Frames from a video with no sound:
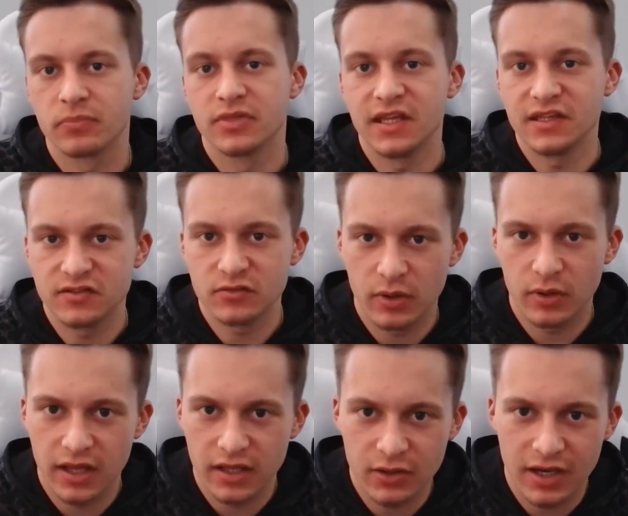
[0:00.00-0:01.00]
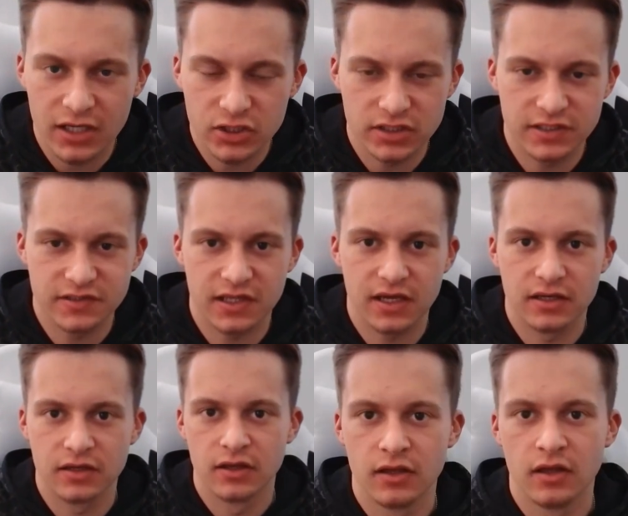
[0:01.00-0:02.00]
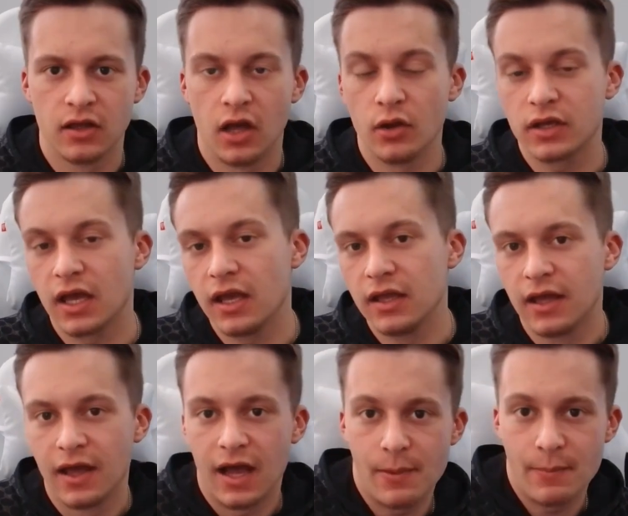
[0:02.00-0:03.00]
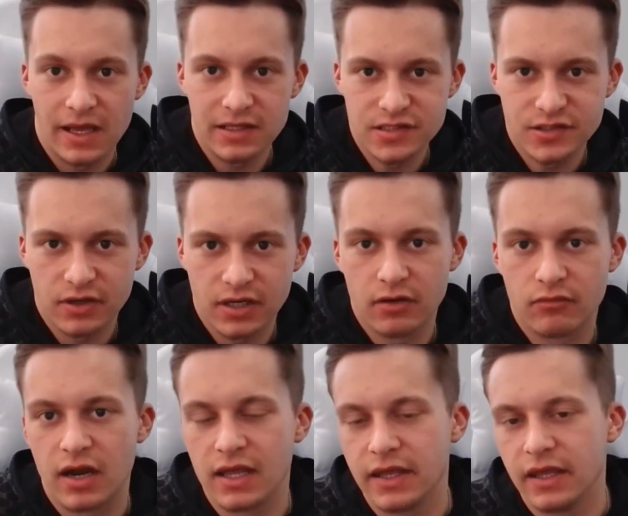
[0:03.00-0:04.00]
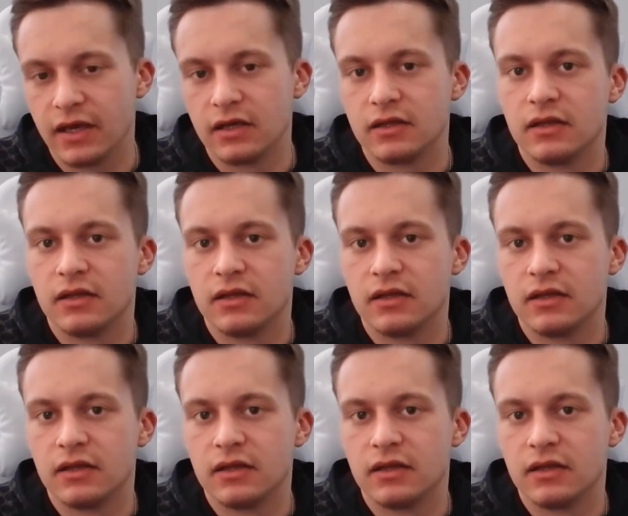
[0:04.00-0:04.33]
This is where you actually decide, okay, I'm entering right here.